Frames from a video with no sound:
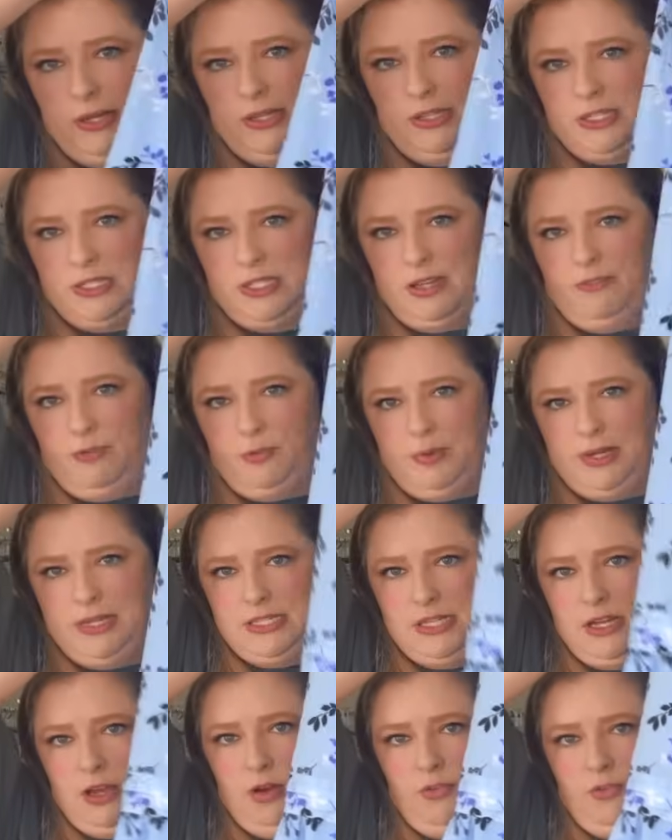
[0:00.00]
this up for
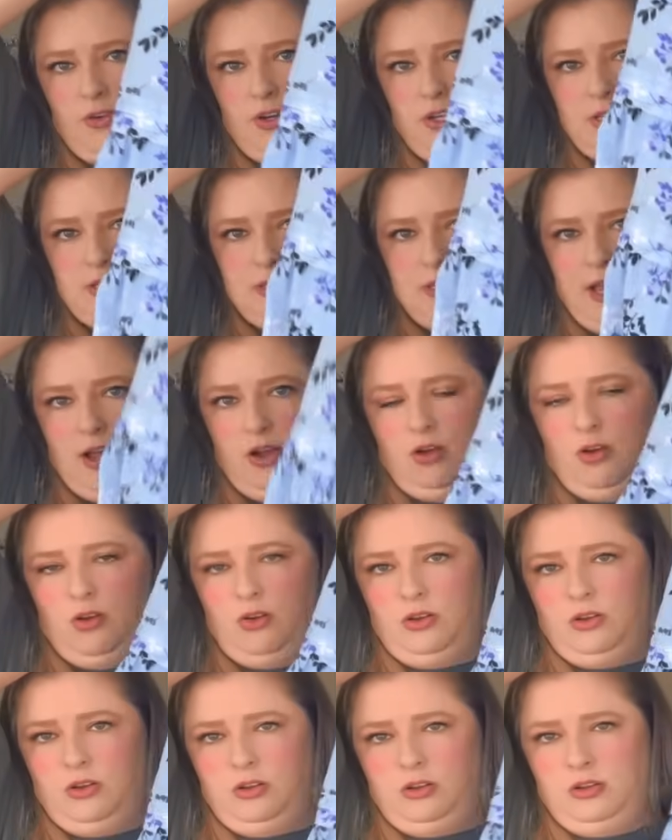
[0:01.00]
myself or to
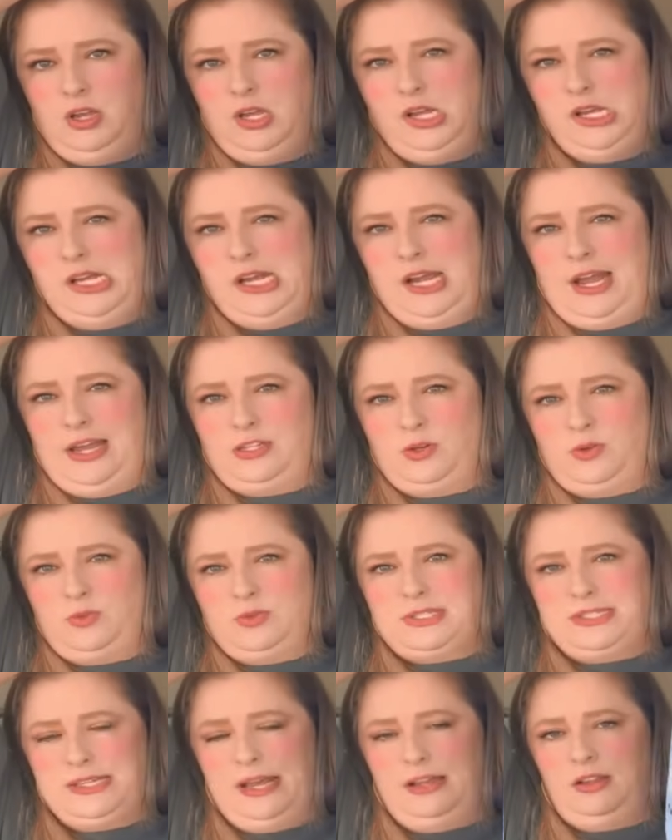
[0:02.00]
sell. I don't
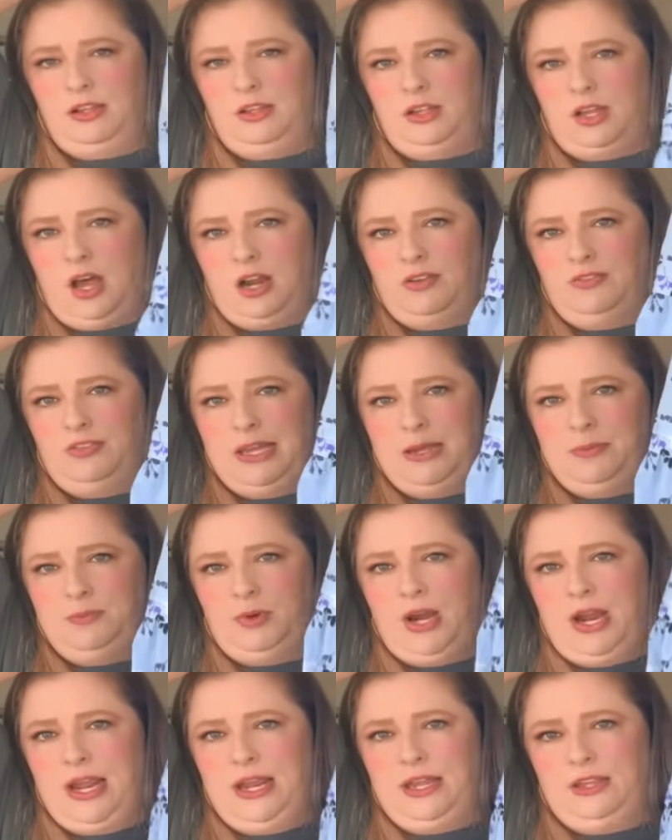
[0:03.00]
sell a lot of Lane
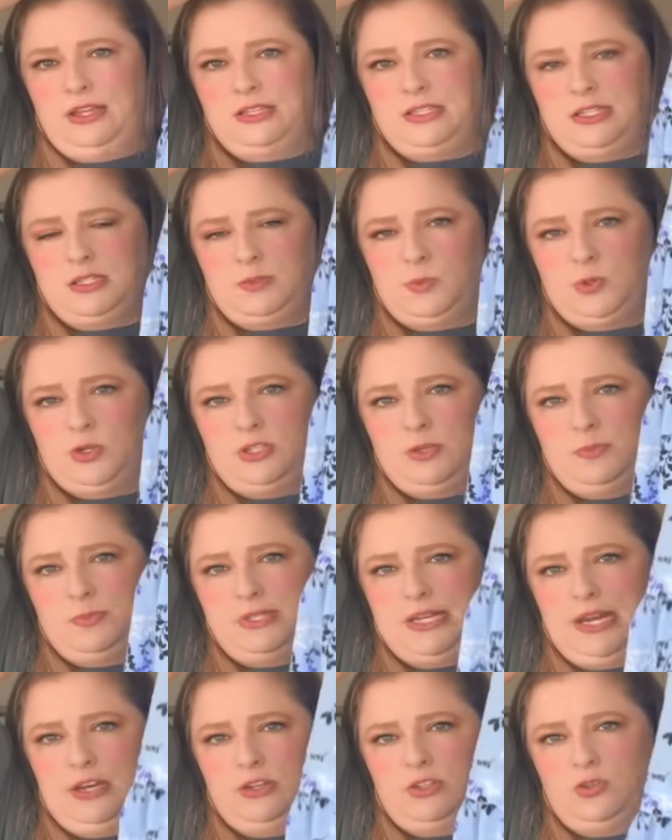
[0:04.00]
Bryant unless it's more
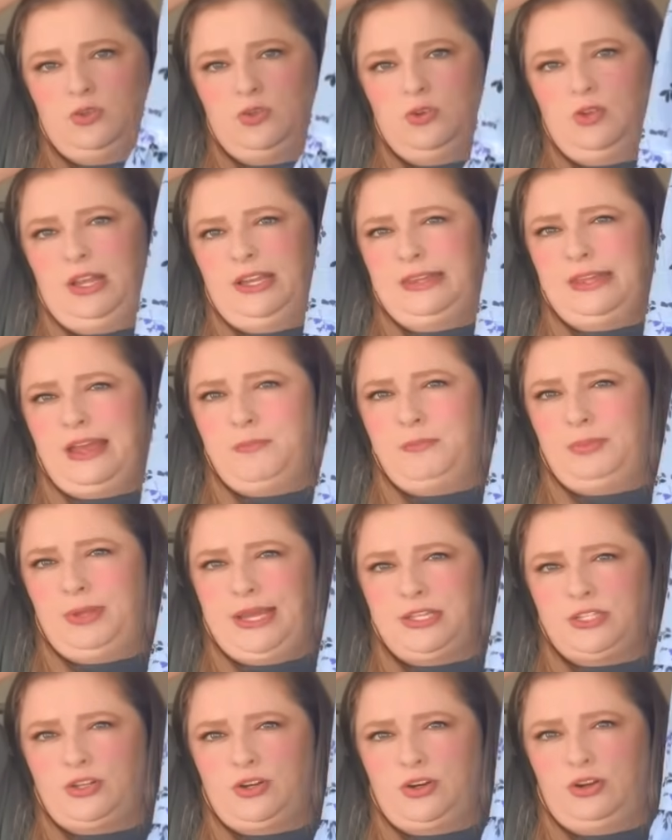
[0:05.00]
substantial, like that
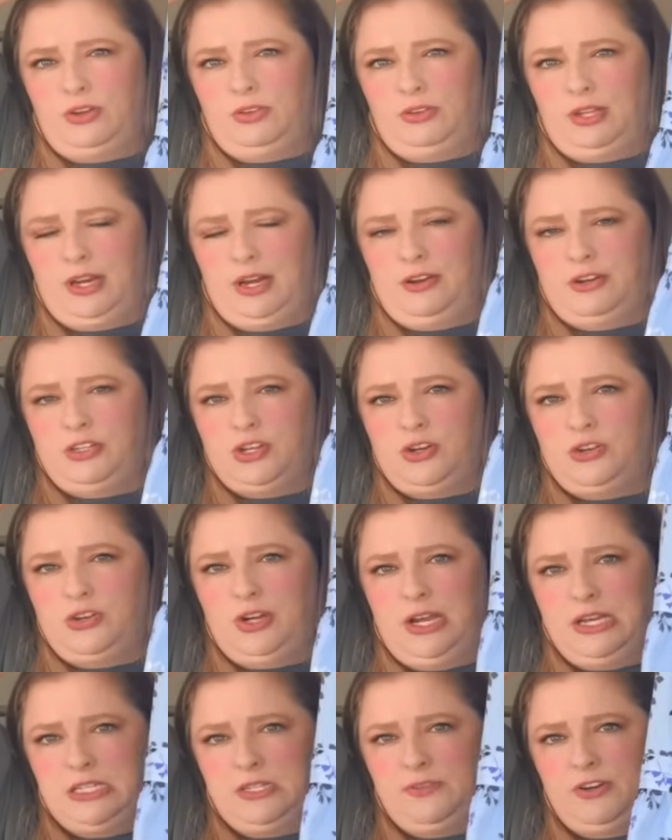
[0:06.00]
blazer that I showed you
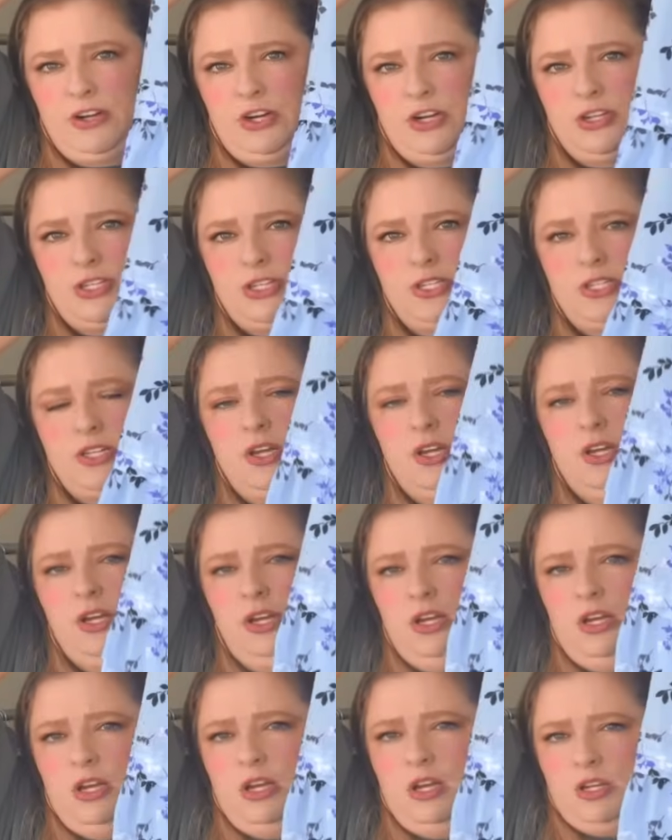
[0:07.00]
guys first.
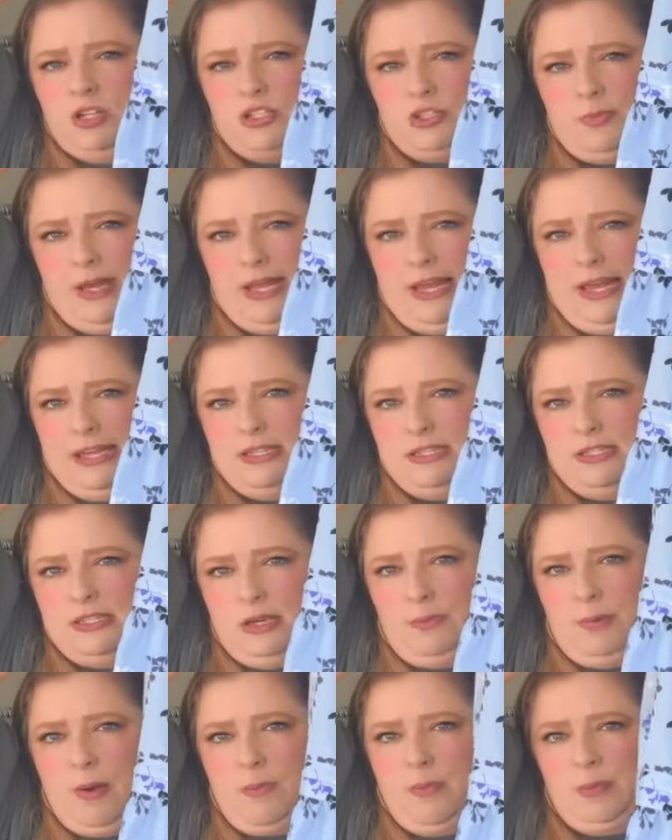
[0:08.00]
So my guess is I
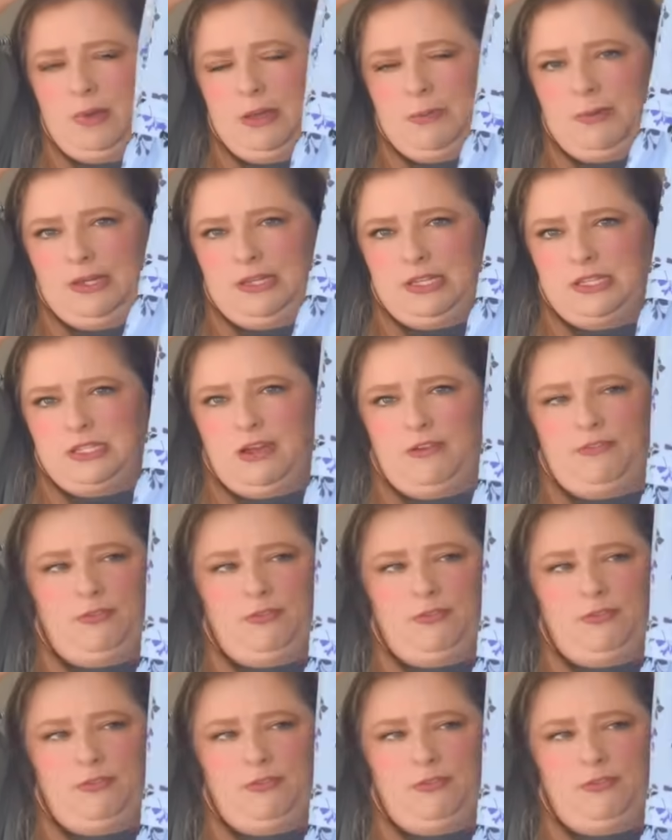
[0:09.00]
probably picked this up for